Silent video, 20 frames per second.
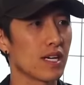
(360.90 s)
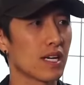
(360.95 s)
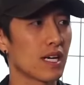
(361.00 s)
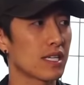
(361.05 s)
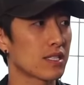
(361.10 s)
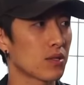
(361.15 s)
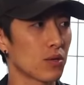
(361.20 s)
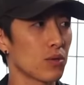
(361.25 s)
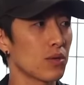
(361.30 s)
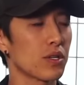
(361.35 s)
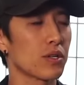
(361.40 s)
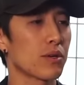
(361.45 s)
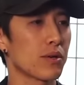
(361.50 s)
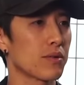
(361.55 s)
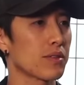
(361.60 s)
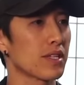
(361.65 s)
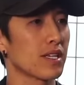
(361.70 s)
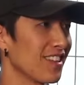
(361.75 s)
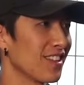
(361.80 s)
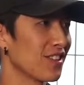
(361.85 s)
I totally agree
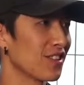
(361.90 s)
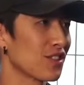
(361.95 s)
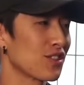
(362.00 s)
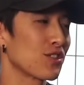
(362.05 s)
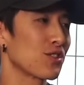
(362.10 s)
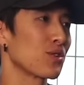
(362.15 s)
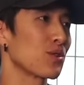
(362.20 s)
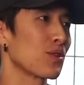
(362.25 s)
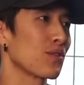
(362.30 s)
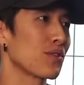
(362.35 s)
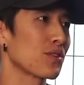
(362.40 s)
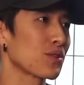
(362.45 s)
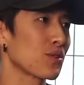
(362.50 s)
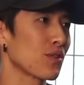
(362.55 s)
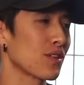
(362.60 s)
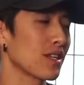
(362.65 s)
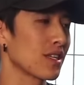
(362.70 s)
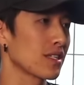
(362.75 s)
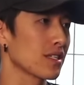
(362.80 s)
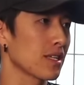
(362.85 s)
with that. This is universal
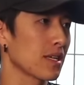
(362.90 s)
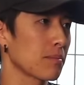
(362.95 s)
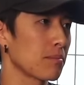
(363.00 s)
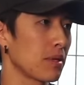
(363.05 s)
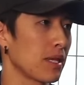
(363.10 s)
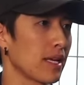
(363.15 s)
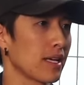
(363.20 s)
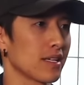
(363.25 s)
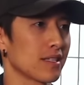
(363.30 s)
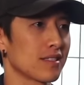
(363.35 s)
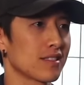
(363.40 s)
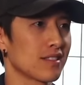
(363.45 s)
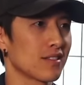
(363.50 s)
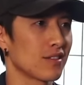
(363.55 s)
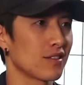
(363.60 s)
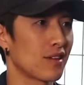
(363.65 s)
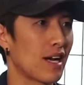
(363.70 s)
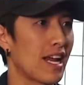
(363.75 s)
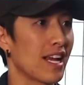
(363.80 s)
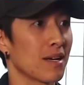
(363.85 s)
things like plants
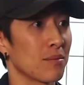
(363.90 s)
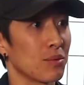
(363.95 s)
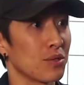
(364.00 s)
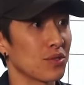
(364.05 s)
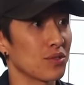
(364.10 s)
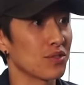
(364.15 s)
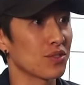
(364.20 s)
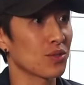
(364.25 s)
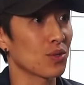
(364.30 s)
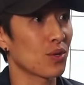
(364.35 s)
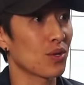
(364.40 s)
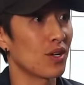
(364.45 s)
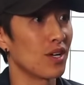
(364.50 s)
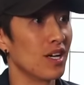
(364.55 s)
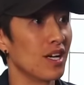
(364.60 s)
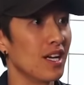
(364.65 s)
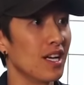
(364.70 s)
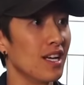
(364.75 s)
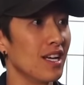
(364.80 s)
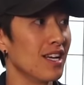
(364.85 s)
or animals. Or, yeah,
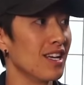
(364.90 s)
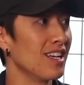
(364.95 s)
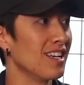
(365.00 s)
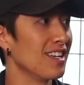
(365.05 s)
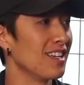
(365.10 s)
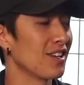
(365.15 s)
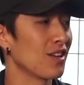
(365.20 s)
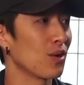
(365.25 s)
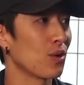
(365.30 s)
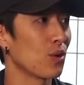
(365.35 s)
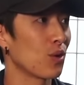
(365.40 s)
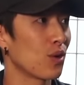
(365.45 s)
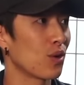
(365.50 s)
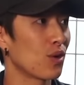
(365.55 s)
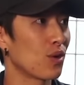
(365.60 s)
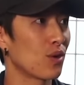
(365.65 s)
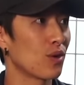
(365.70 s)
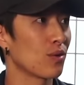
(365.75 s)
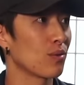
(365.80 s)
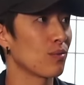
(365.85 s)
yeah.
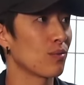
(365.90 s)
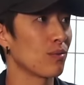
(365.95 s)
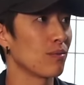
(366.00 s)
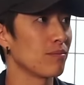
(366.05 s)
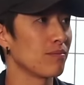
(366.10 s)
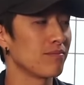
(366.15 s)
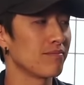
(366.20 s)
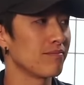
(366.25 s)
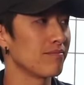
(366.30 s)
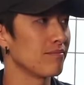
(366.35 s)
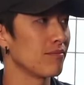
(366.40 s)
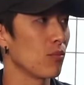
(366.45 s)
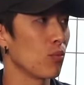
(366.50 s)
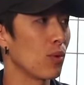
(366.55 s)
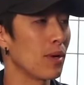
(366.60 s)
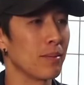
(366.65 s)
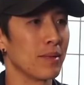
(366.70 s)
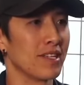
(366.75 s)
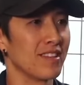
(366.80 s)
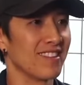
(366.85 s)
Or
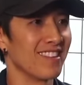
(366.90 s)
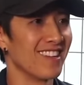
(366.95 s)
women.